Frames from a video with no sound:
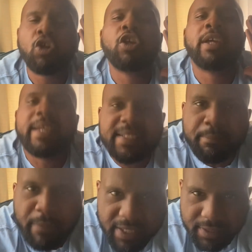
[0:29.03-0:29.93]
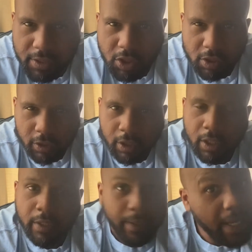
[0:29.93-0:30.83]
his message.
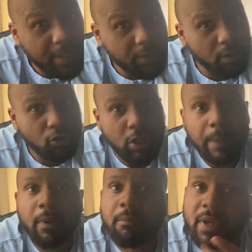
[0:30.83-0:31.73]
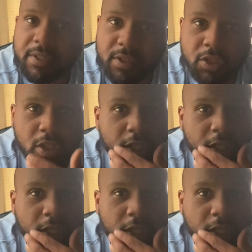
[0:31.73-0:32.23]
Nas is going to drop a message.